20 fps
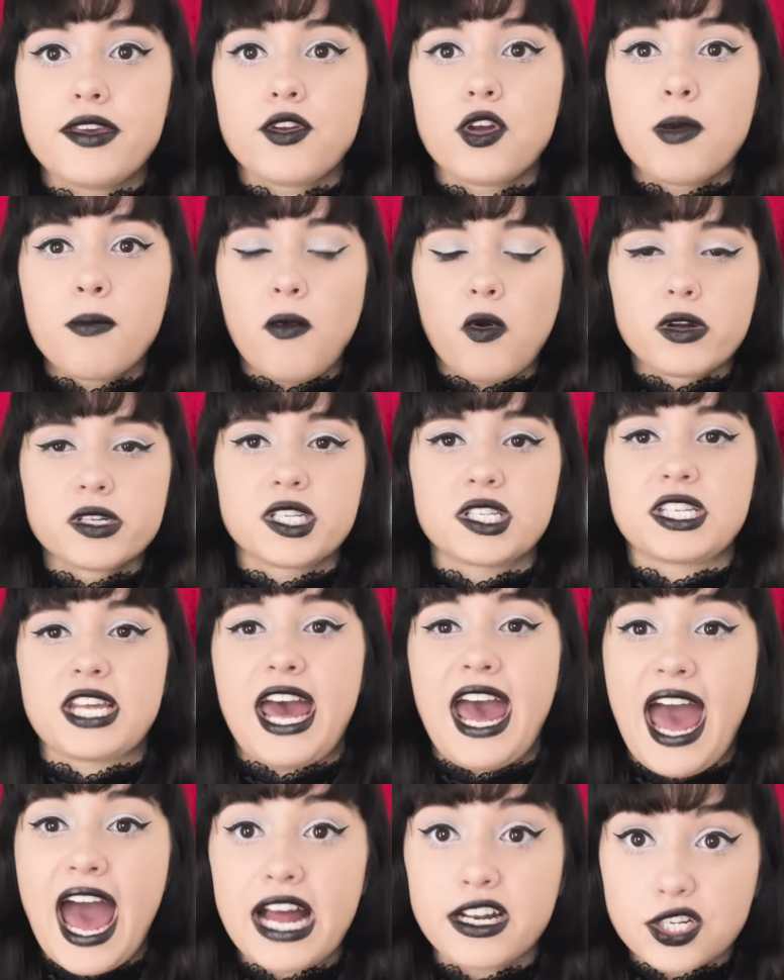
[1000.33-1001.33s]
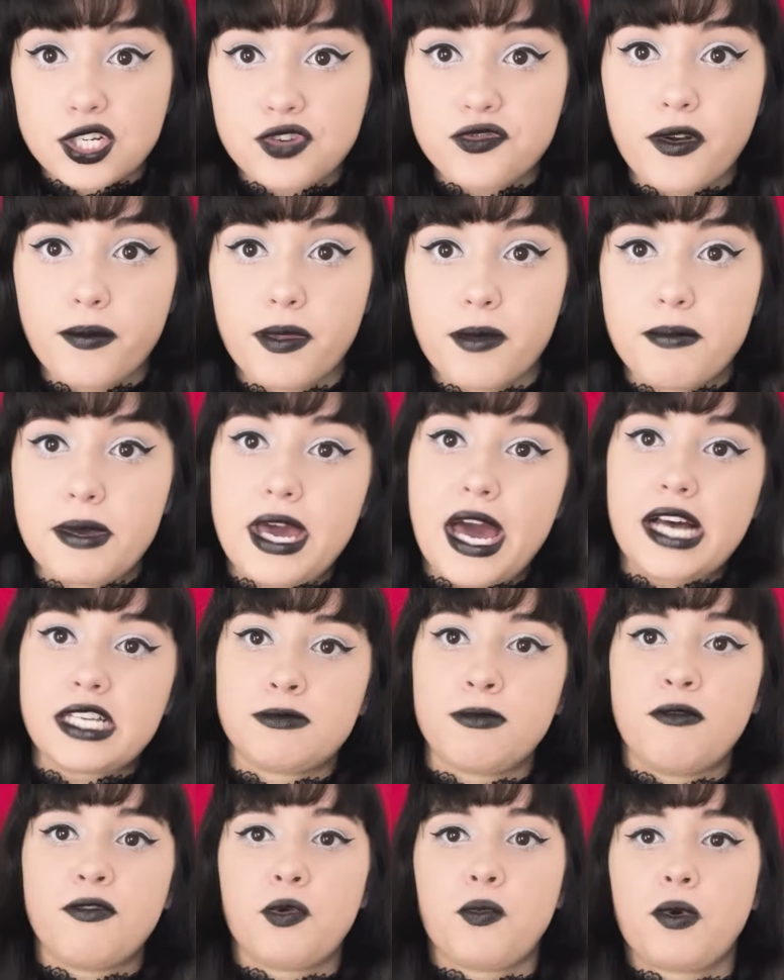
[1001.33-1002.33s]
You're more detached from the
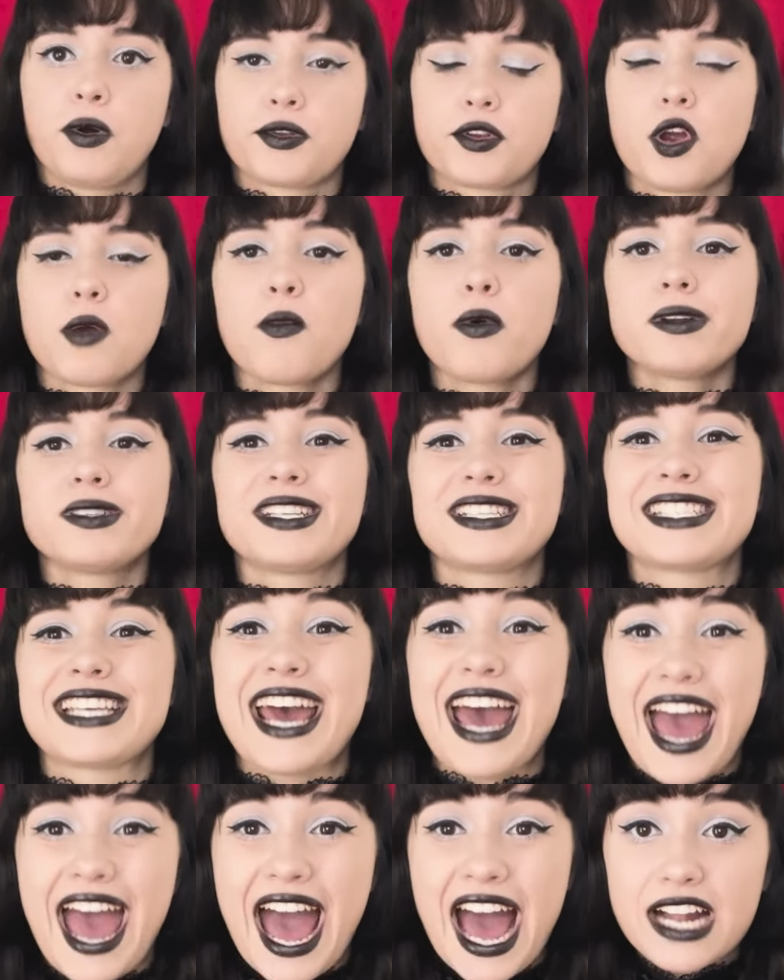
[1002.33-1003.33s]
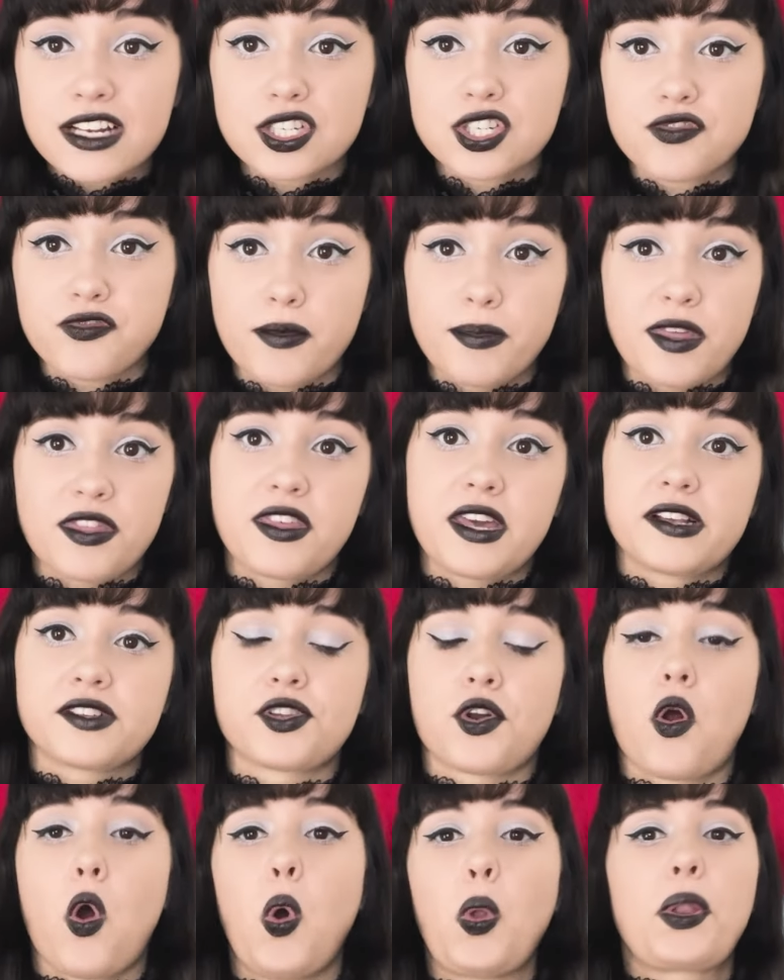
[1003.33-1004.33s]
miasma of the world. You're more detached from the things
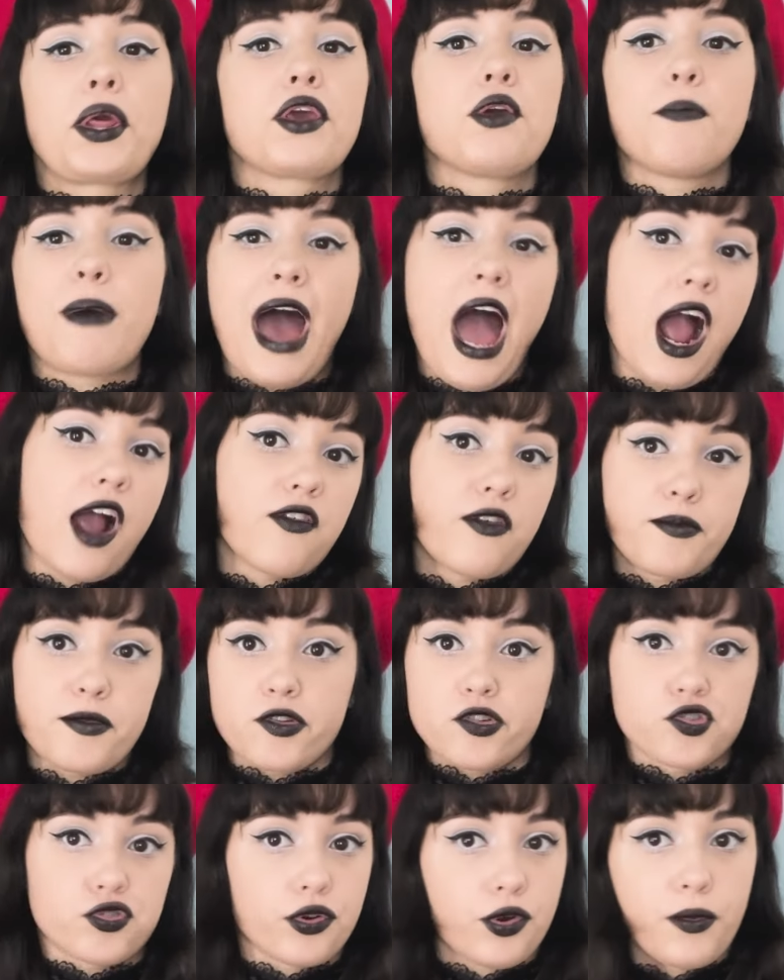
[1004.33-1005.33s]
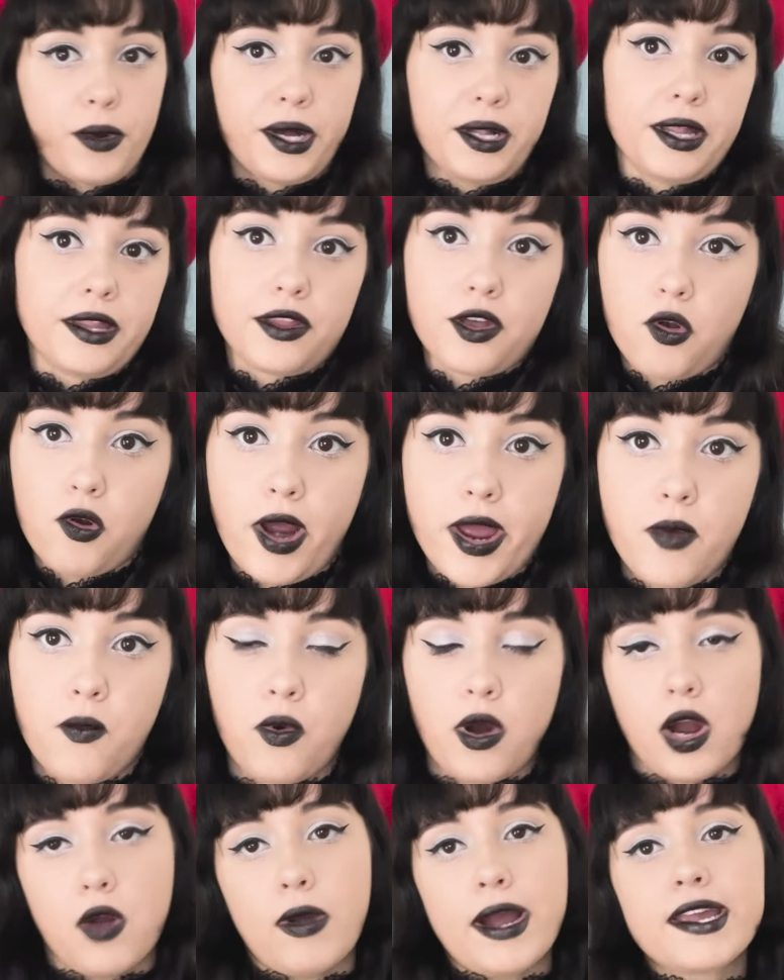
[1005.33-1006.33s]
that are holding you back from your true will and the great
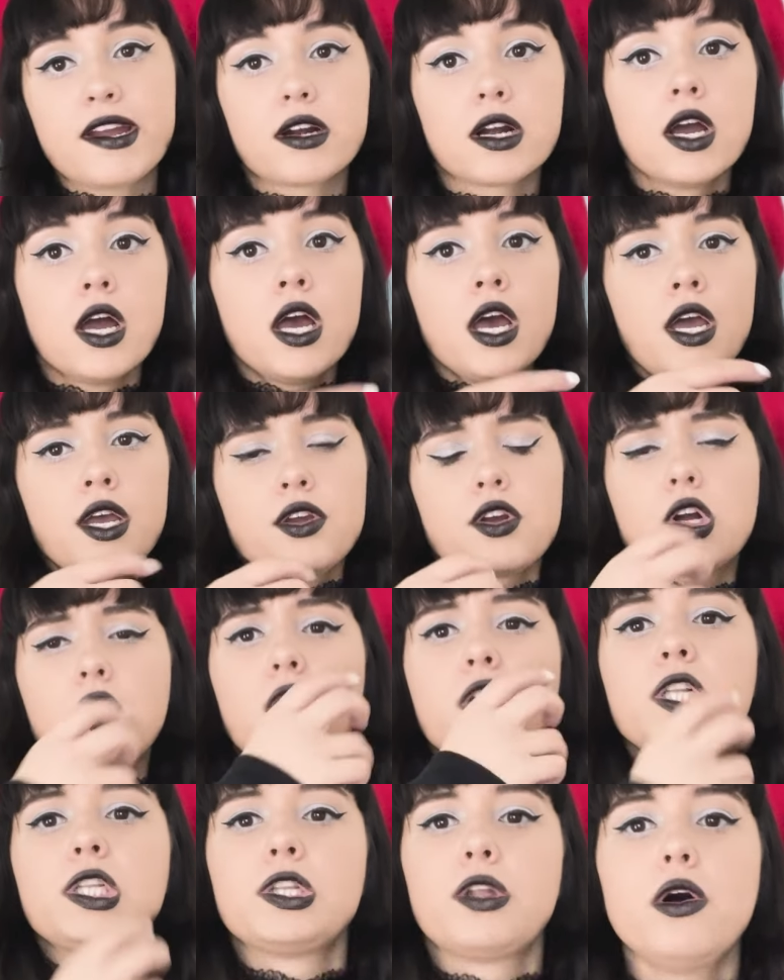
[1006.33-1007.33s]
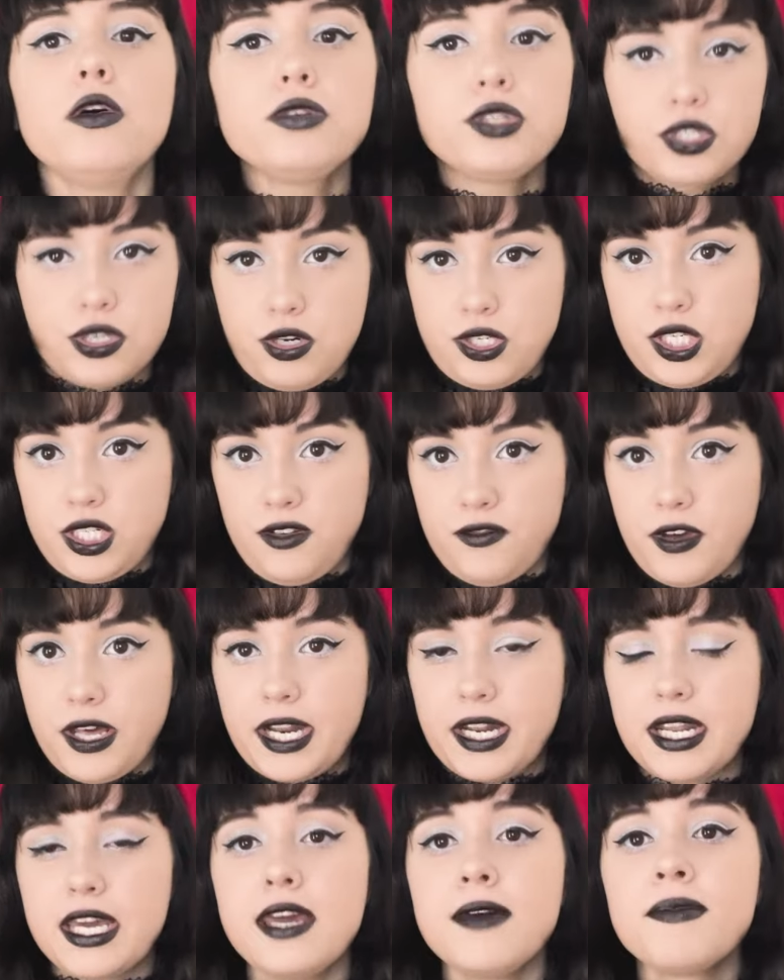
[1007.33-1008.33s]
work, right? You're closer to
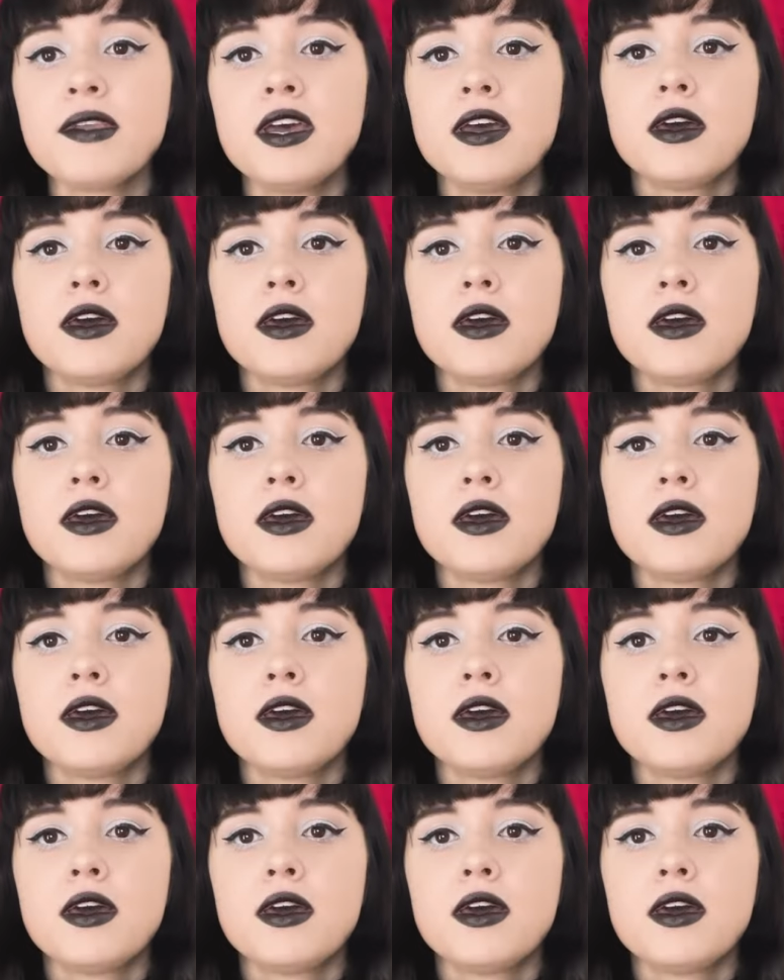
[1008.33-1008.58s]
divinity.